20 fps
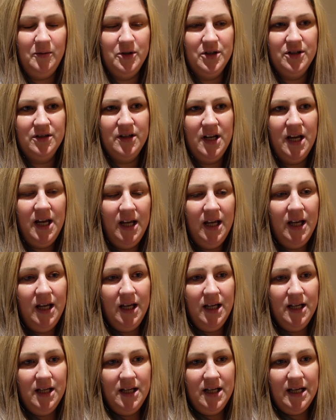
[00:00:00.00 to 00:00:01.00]
Just
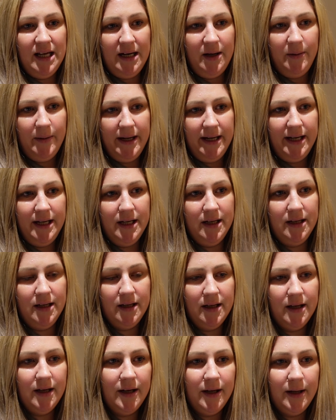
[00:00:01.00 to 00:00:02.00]
anyway,
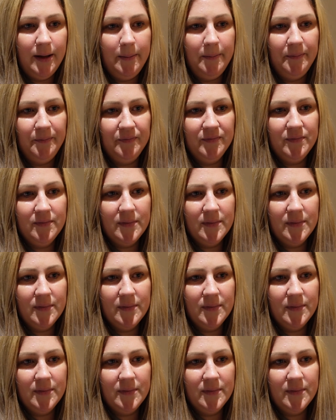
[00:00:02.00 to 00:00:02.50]
it